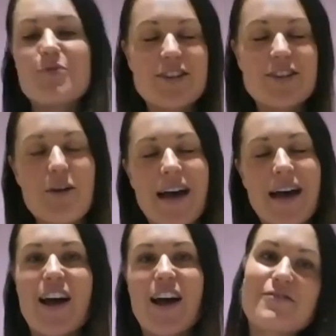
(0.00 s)
go back and
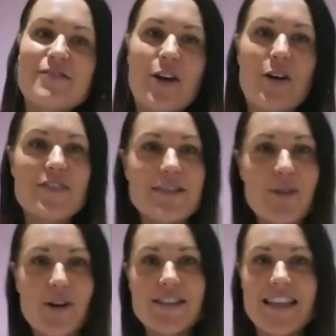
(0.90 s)
like go over some
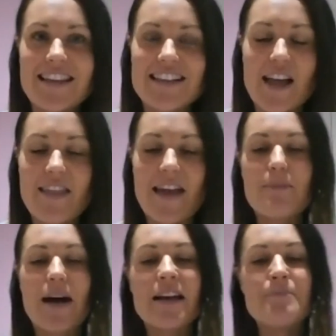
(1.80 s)
notes and things like that.
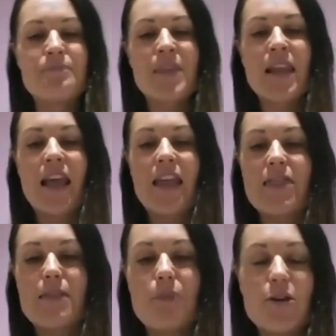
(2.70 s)
But
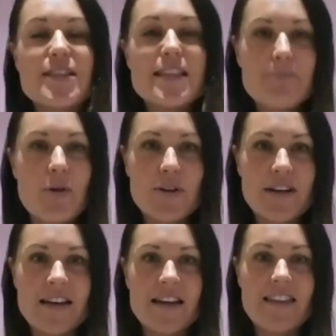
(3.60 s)
the most
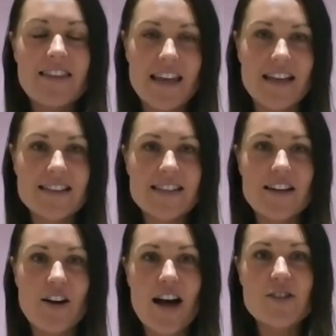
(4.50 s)
important things
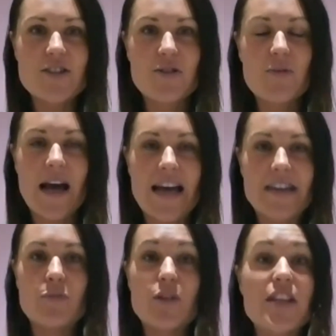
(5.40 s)
that I took
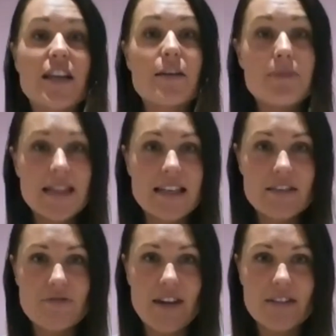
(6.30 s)
away, which are
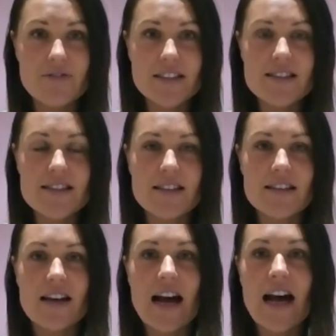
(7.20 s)
completely relevant
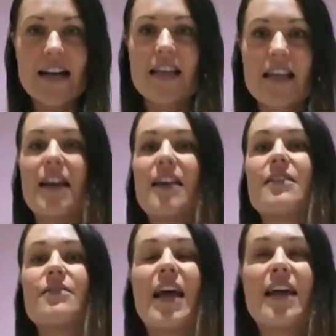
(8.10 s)
to us and
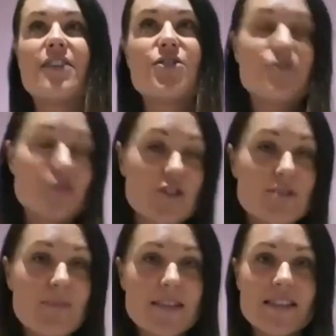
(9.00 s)
and Juice
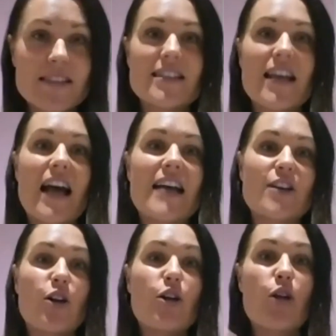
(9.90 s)
Plus business as a
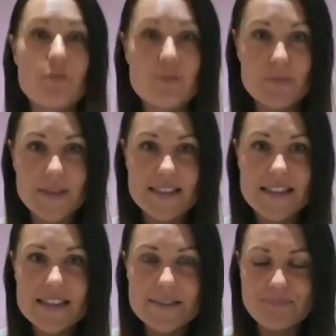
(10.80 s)
global
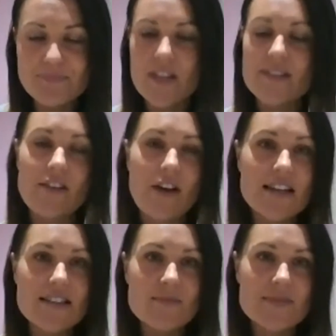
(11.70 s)
business, because there
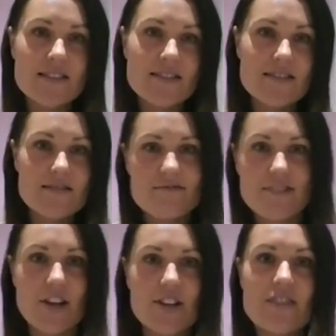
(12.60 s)
are some
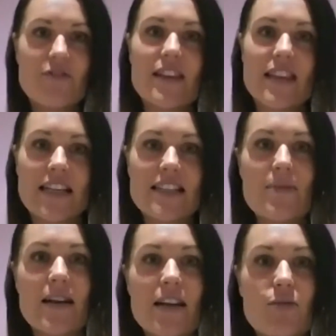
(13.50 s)
you know different things
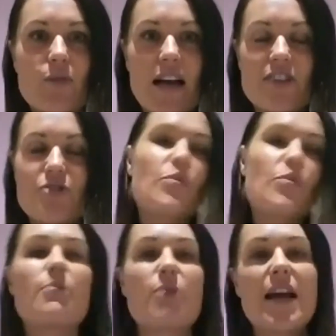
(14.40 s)
depending on what country
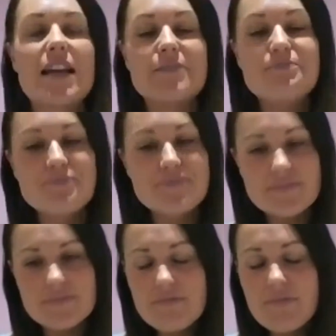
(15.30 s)
we operate in.
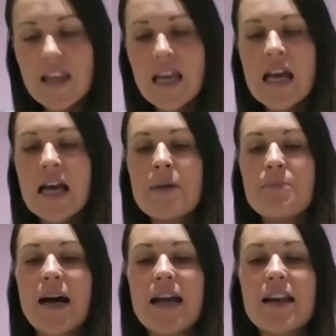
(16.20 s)

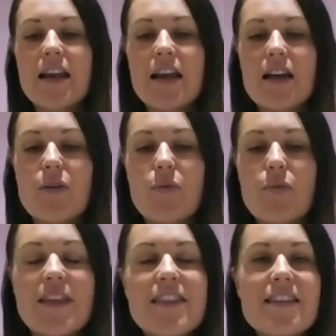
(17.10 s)
But
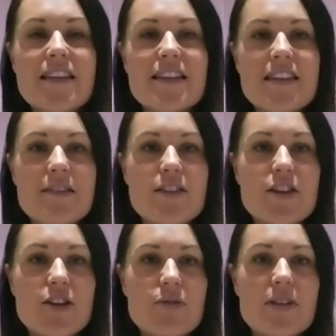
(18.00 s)
one thing that the
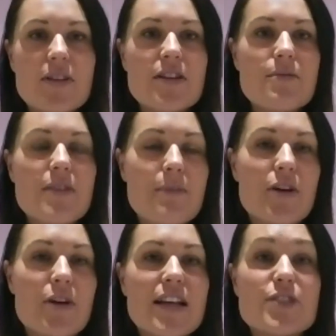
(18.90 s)
the, the
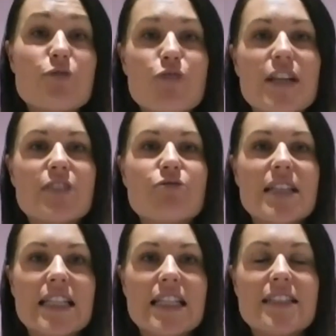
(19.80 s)
Americans are really
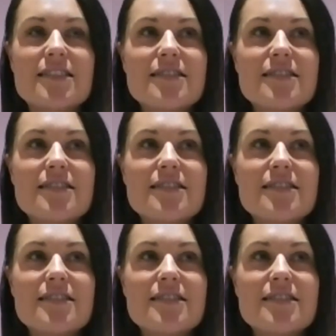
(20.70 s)
really